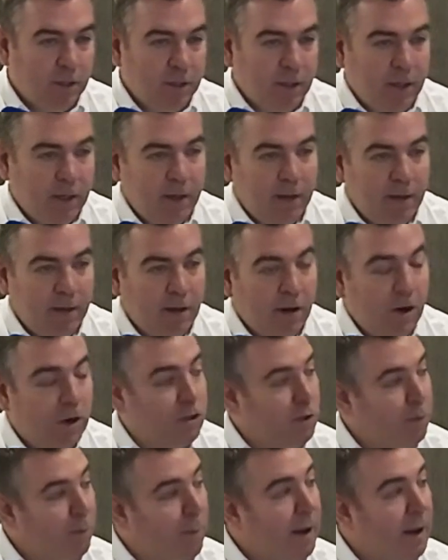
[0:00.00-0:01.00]
these
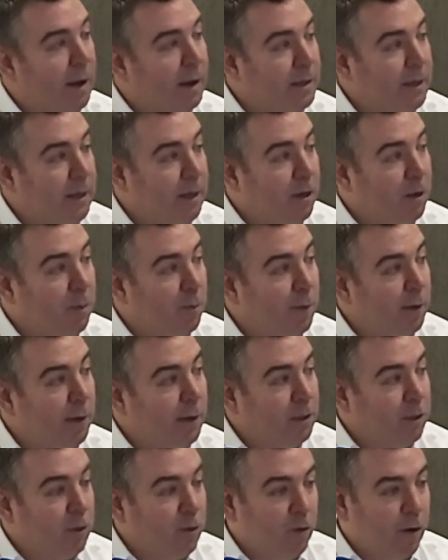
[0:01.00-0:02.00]
larger PLC
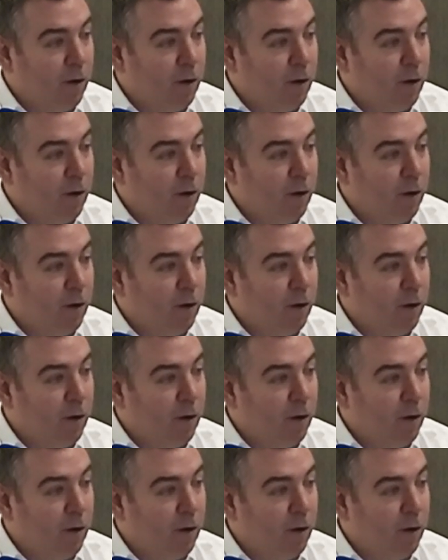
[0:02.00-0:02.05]
companies who